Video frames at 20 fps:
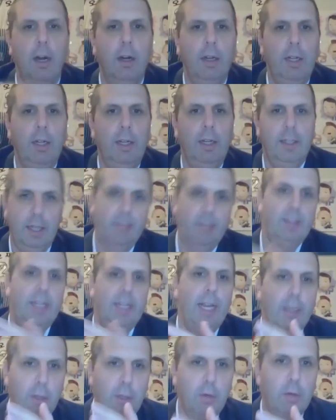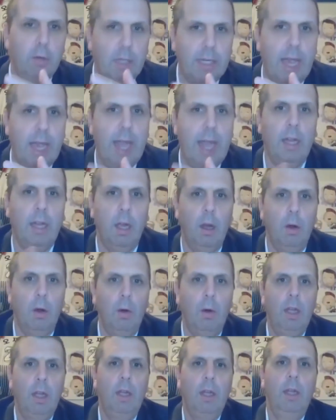It does take two to
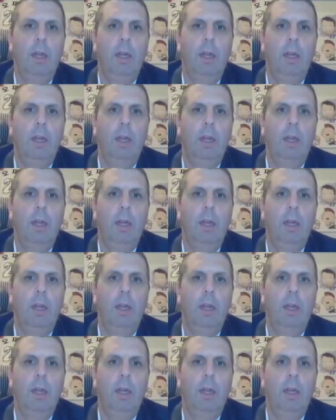tango.